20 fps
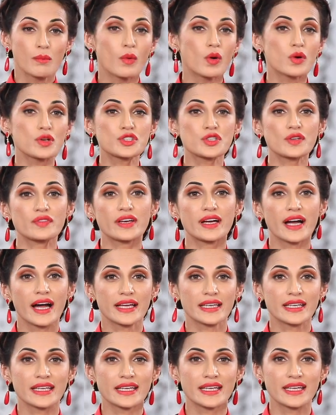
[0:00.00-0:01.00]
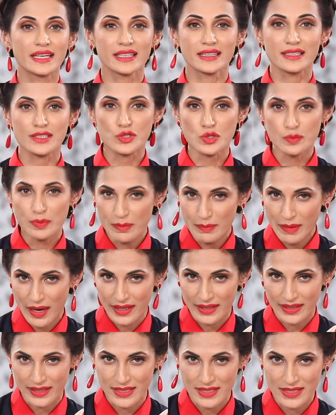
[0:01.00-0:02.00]
Most of the honey in the
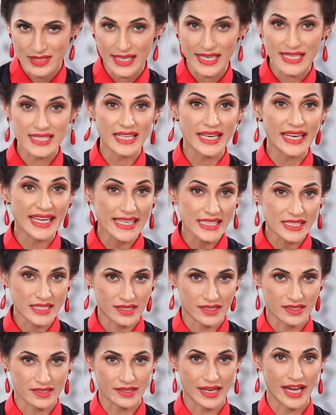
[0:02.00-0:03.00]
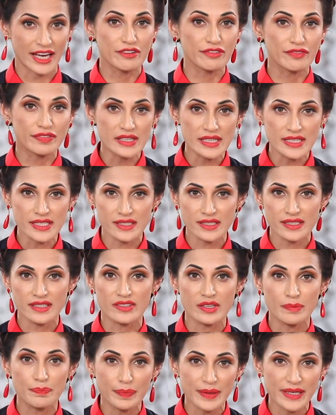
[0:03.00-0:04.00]
supermarket is heated and
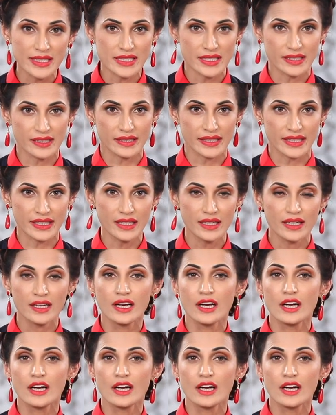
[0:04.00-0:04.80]
filtered repeatedly